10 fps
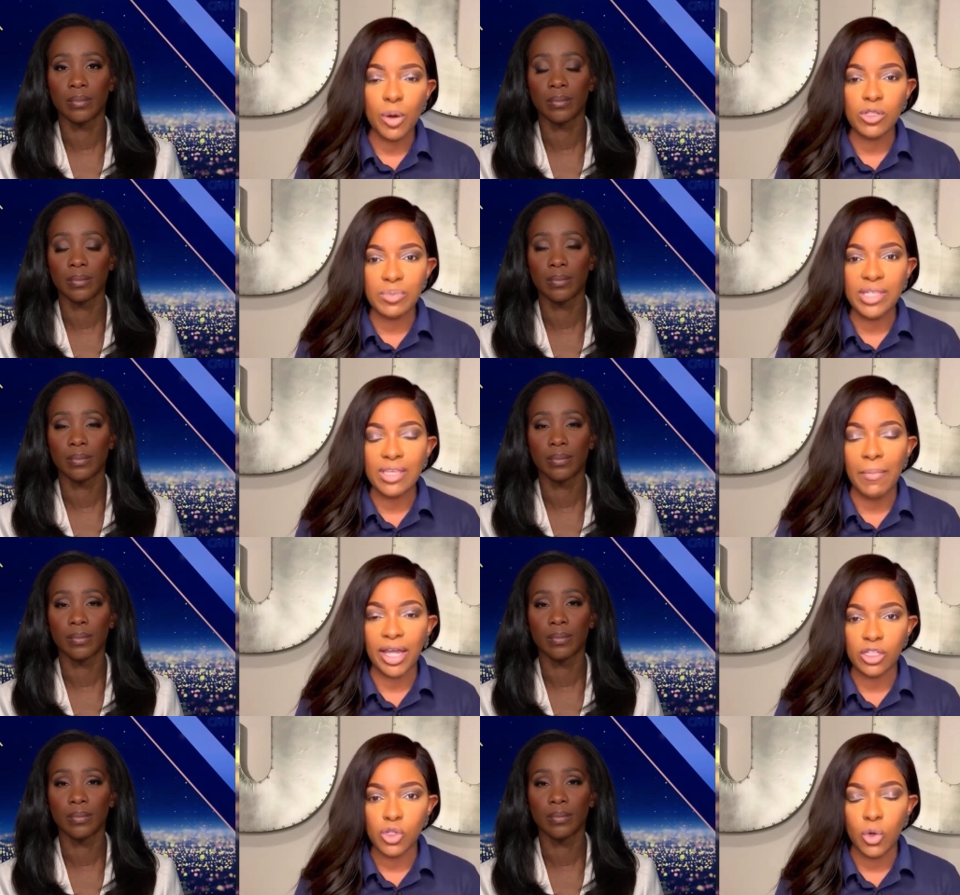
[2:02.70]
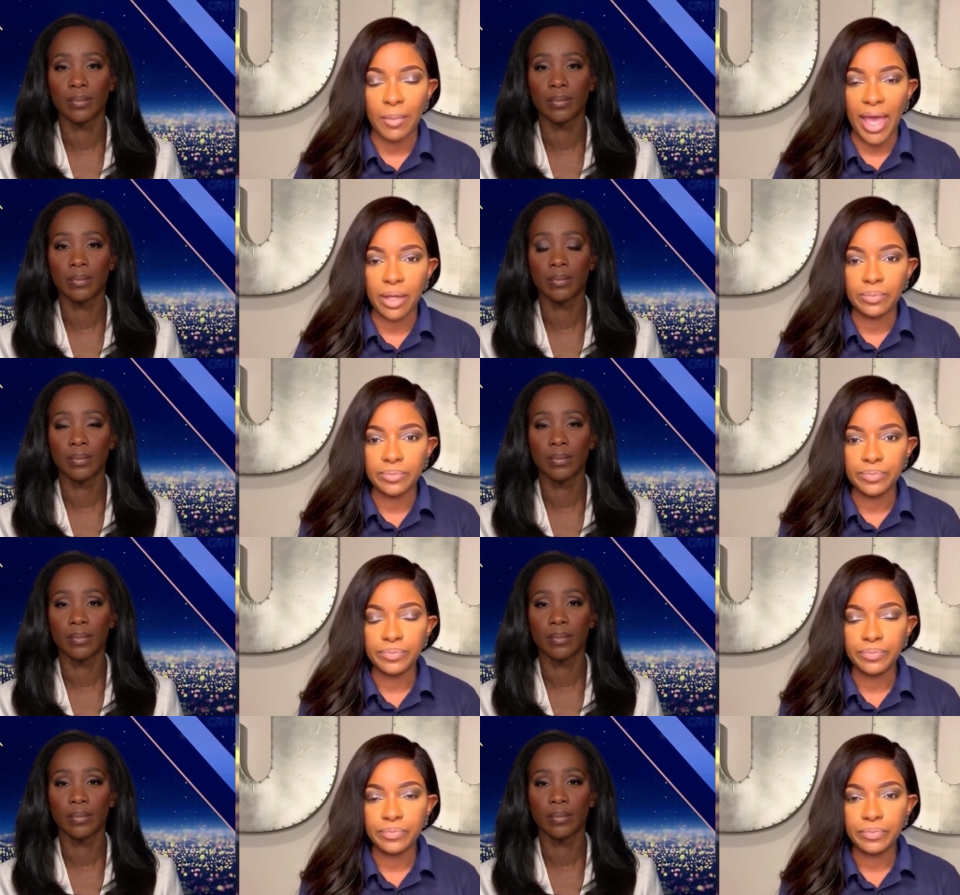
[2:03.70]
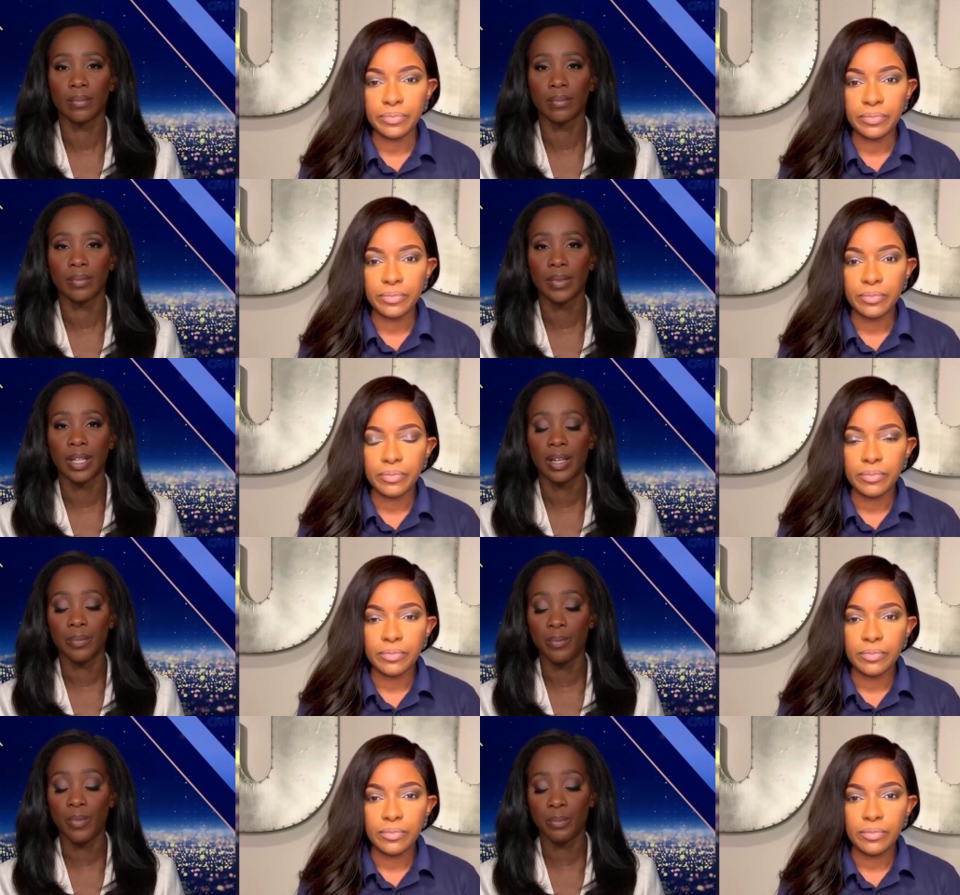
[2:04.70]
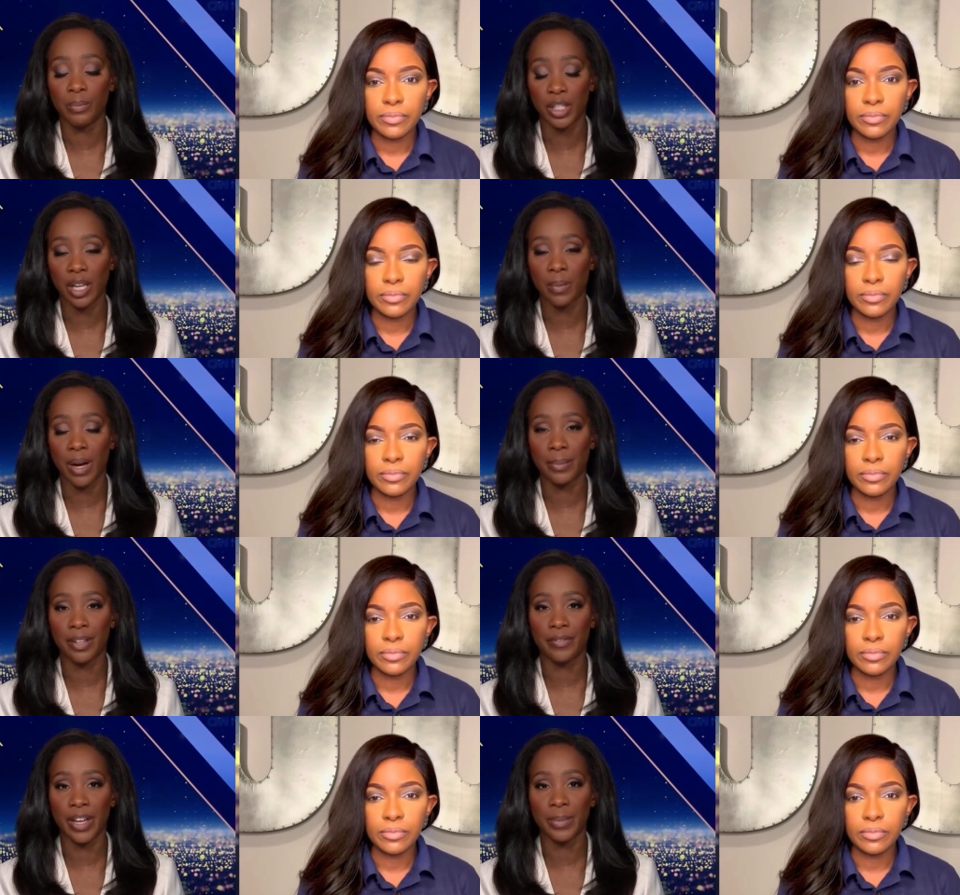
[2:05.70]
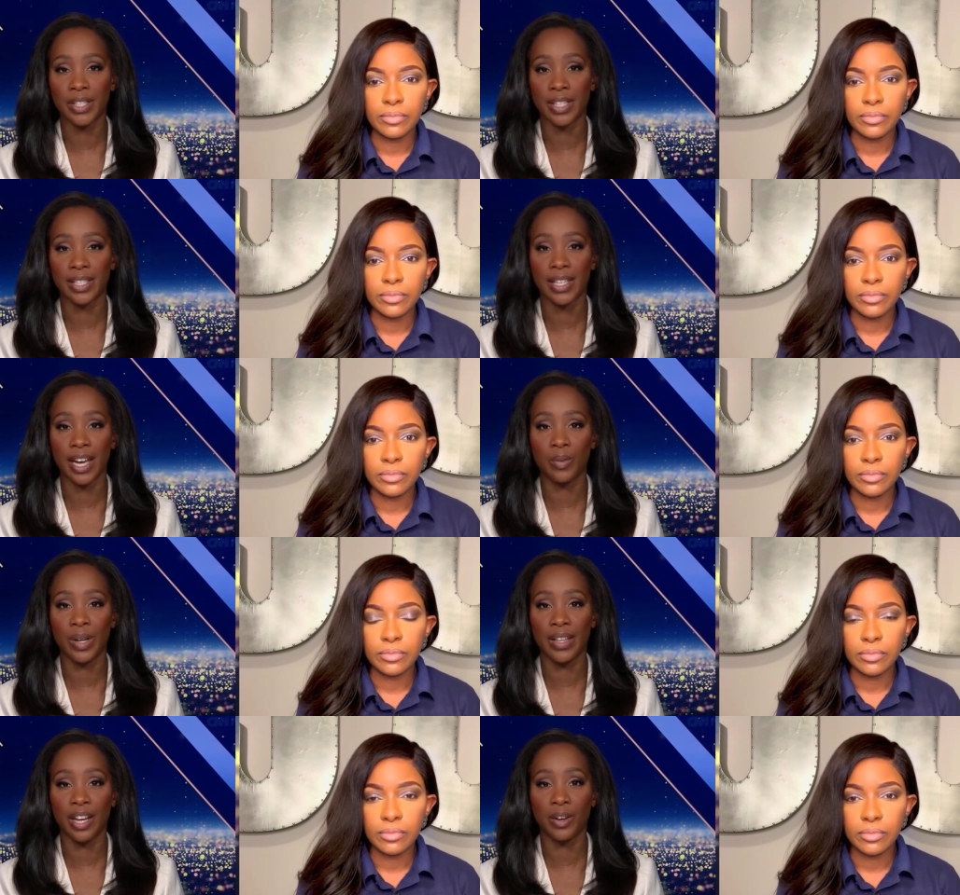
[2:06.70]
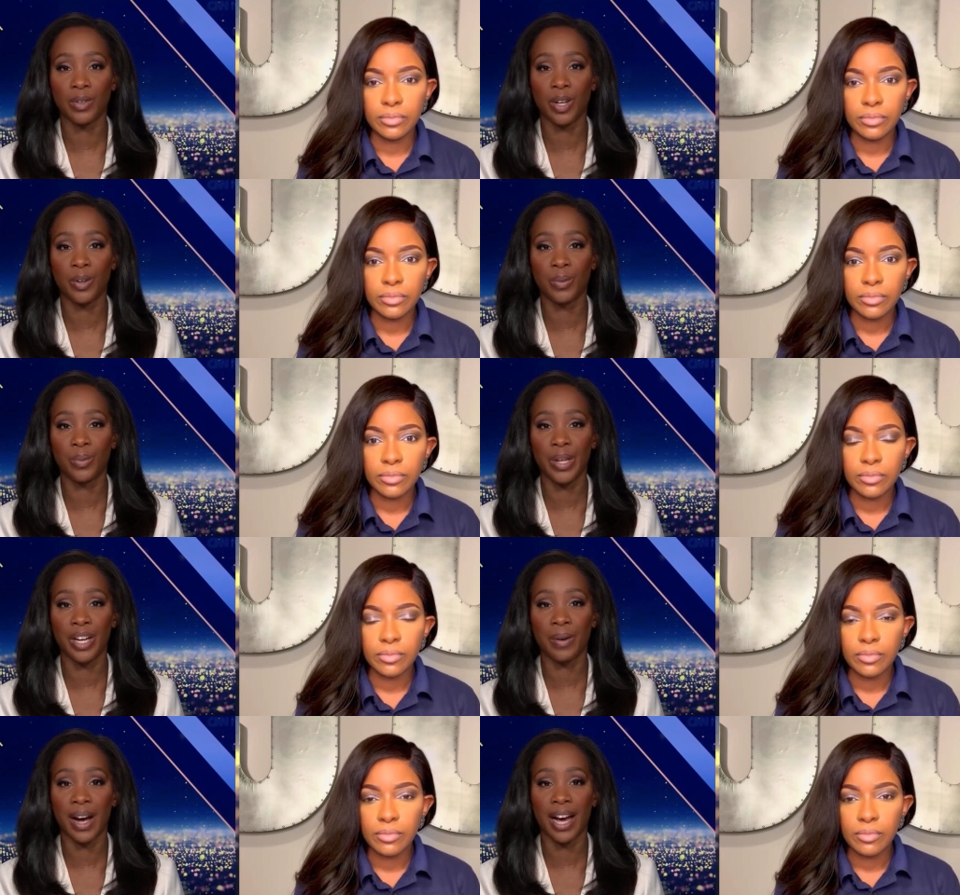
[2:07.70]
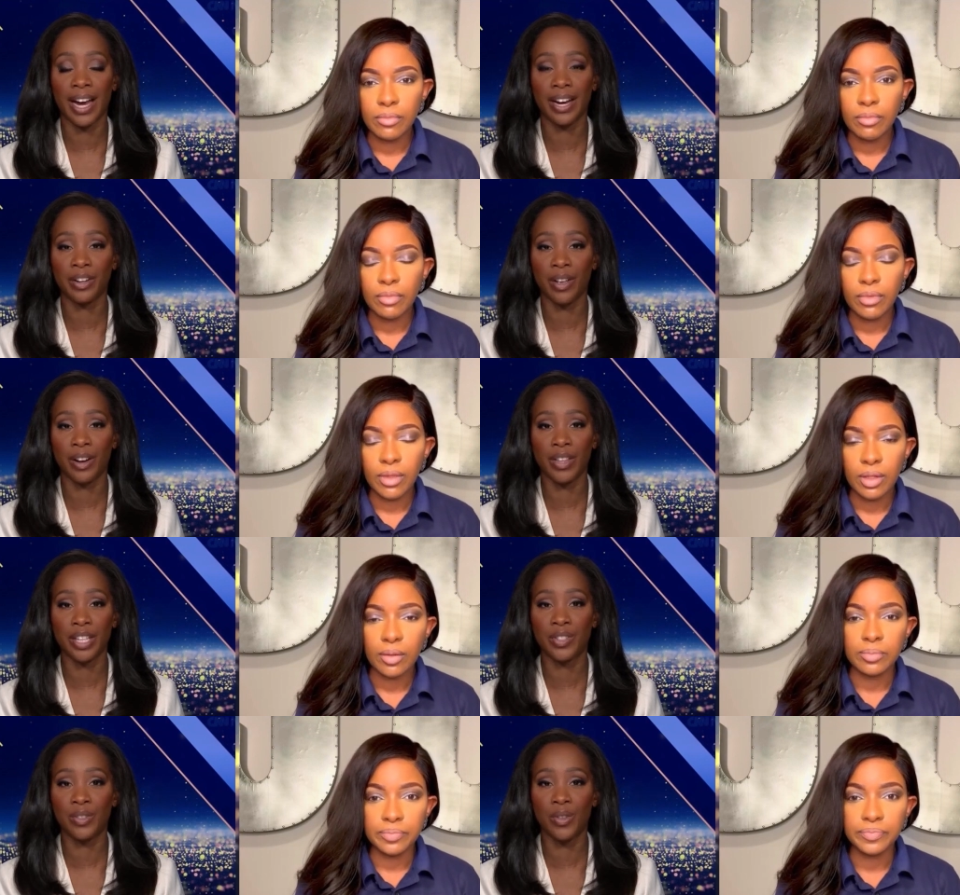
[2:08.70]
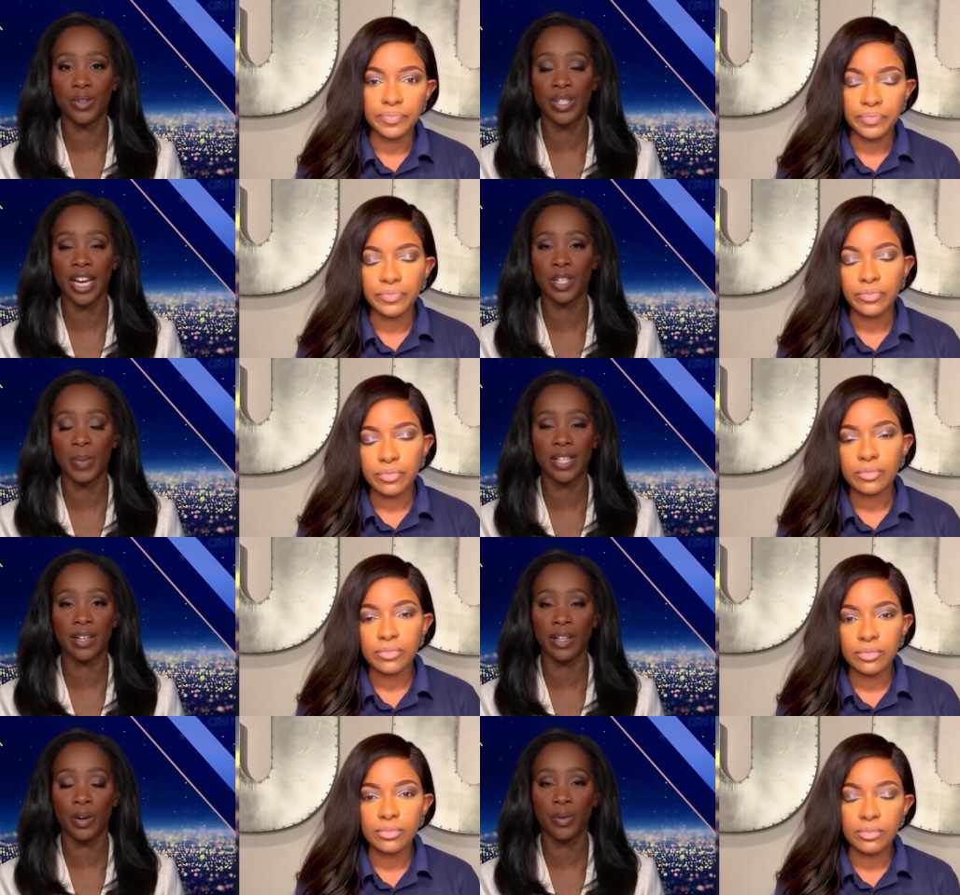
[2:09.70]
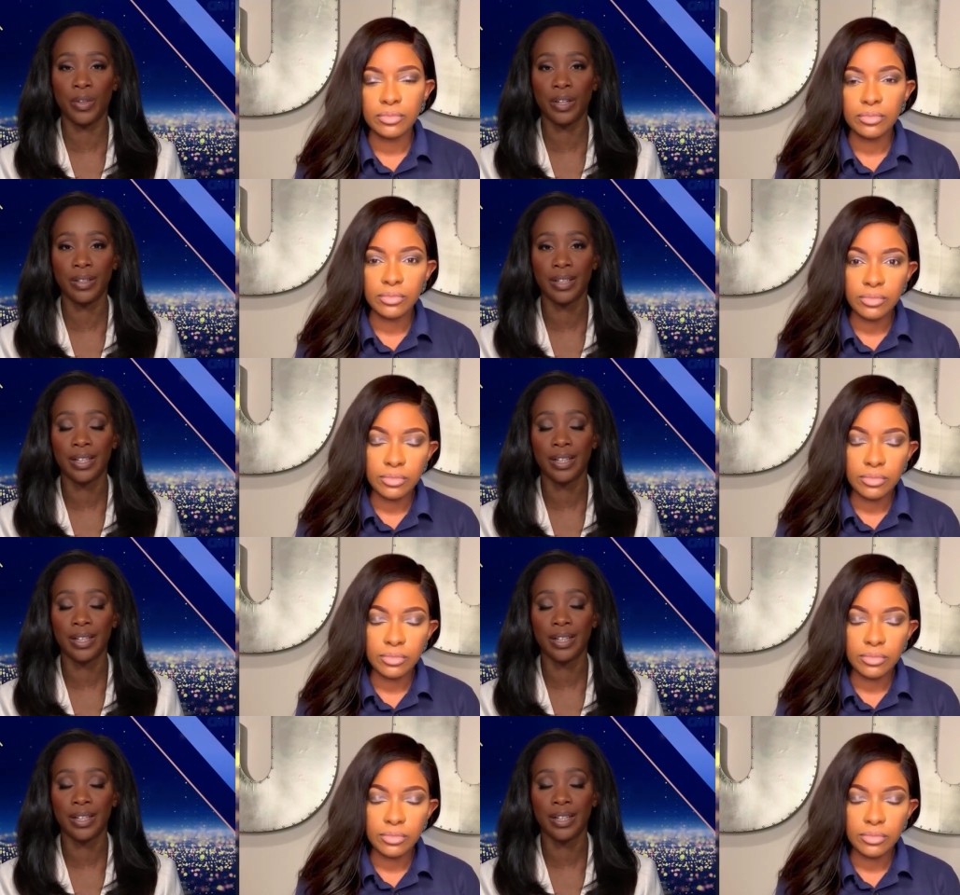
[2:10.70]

Speaker 1: supposed to be somebody's doormat. Mm-hmm. But Michelle Obama famously said, when they go low, we go high. Are, are these, those days basically over?